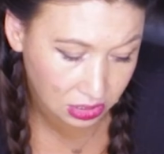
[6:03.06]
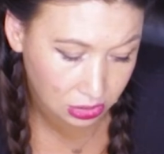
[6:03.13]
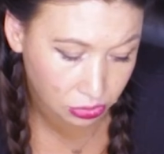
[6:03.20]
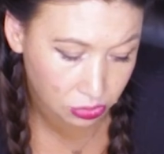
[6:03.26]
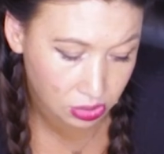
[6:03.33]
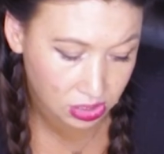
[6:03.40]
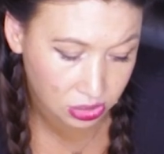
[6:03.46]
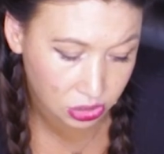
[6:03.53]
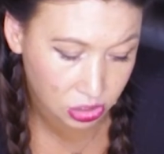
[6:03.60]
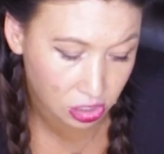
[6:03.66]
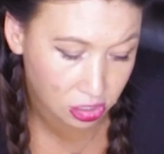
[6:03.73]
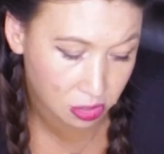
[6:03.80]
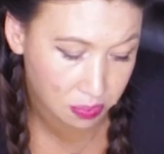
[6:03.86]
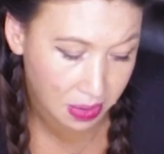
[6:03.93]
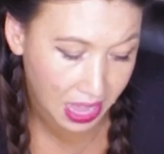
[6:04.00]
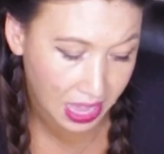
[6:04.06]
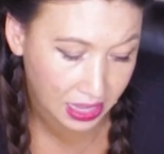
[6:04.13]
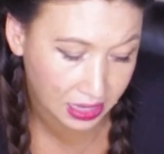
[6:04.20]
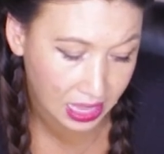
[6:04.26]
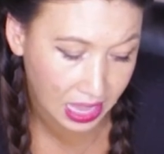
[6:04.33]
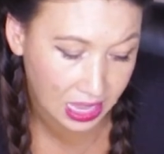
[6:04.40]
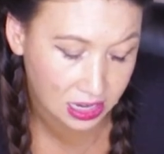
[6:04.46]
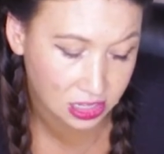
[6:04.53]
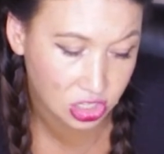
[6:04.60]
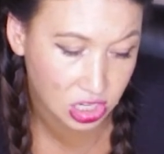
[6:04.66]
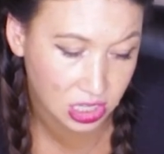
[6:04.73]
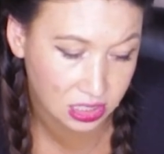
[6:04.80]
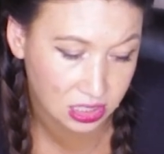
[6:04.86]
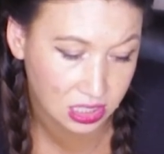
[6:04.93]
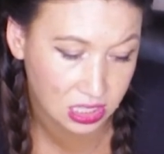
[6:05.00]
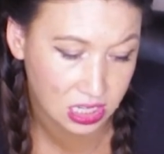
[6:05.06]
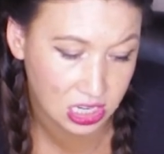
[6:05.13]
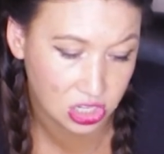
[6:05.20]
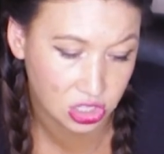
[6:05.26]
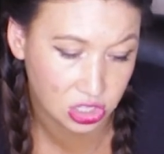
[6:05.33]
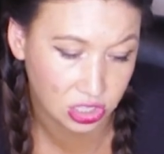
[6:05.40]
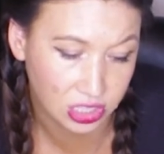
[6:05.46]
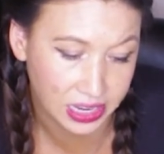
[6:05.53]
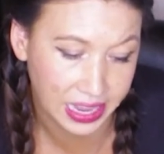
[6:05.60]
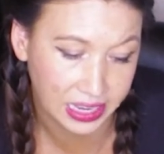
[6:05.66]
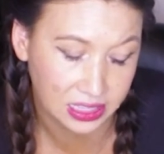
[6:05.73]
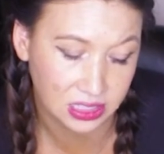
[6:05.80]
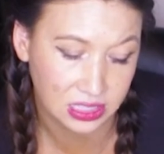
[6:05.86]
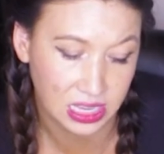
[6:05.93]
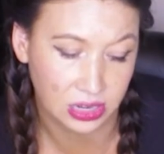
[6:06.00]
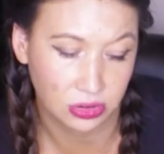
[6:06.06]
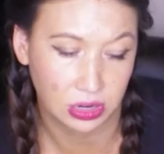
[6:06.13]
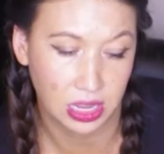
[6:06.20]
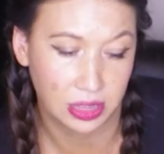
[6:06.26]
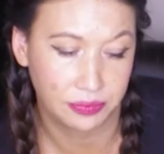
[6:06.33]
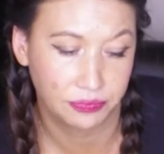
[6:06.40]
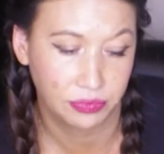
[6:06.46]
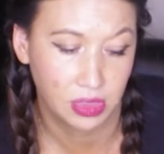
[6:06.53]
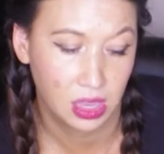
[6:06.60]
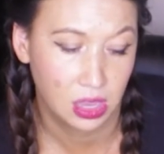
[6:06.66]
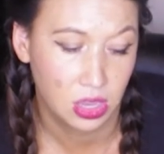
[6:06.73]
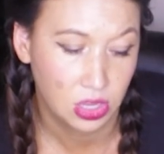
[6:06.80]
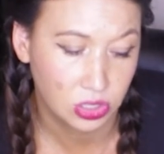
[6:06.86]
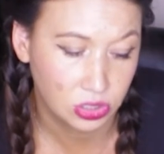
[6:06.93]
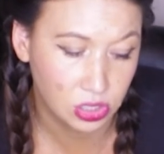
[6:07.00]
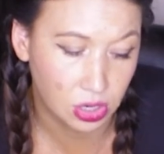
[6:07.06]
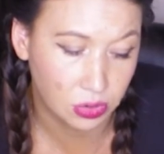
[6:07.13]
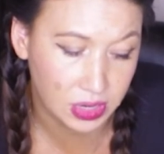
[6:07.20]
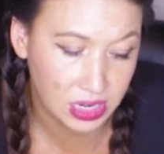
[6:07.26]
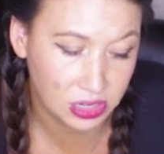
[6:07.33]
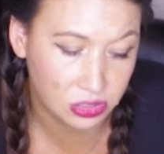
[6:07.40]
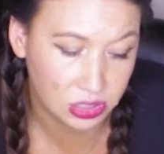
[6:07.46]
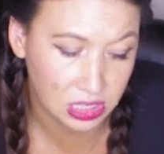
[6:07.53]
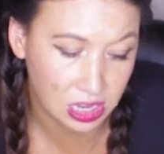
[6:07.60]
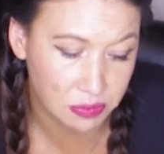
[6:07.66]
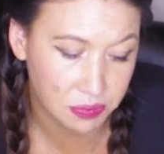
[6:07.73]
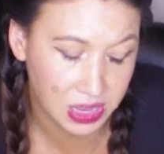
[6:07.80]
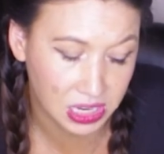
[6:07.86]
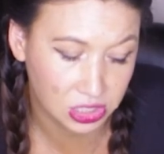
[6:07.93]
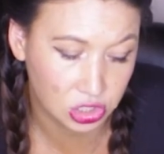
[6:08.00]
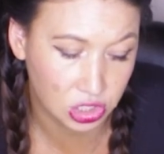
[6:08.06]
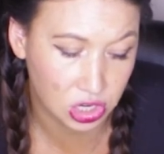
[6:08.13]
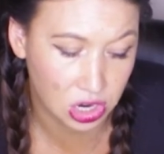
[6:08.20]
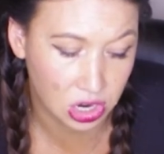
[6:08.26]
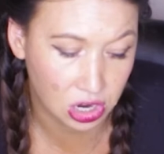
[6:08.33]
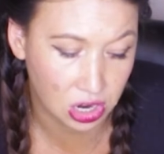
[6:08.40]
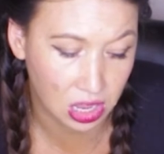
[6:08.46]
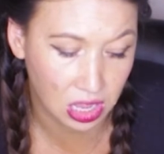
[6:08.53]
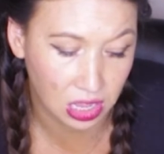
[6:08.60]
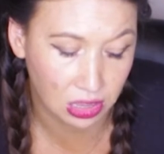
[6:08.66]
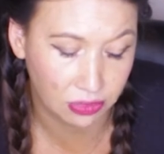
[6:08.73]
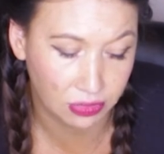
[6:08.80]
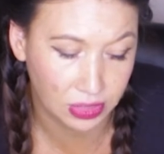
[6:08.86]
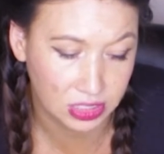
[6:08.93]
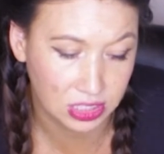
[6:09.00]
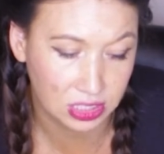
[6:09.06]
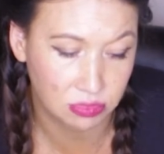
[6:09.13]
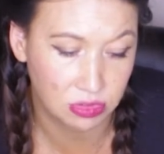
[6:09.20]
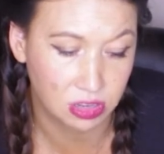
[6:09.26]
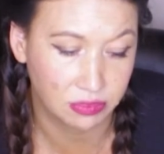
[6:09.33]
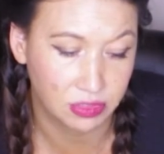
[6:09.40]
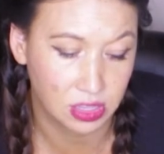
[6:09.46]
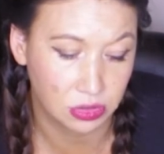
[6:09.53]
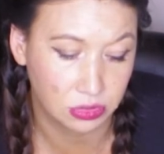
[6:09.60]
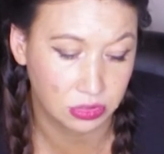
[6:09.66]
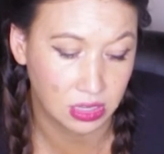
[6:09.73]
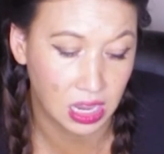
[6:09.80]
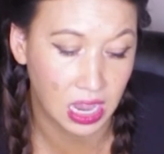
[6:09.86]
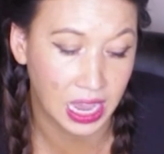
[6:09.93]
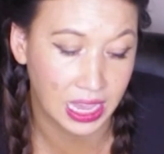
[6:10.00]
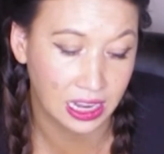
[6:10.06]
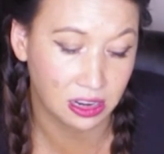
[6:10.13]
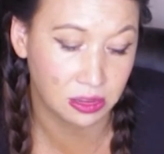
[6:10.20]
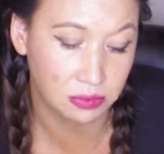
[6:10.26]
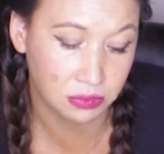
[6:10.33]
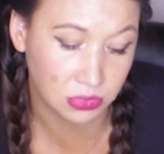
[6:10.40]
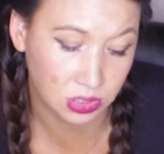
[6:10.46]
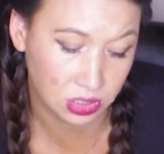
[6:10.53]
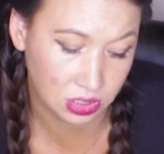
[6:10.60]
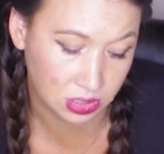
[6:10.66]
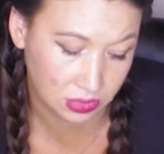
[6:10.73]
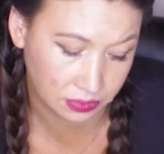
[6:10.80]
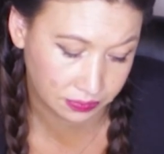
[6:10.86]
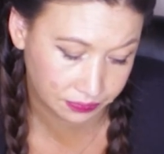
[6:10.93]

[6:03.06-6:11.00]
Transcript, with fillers: including the starter pack and just the t-shirt, etc. So here's a picture of some of those items.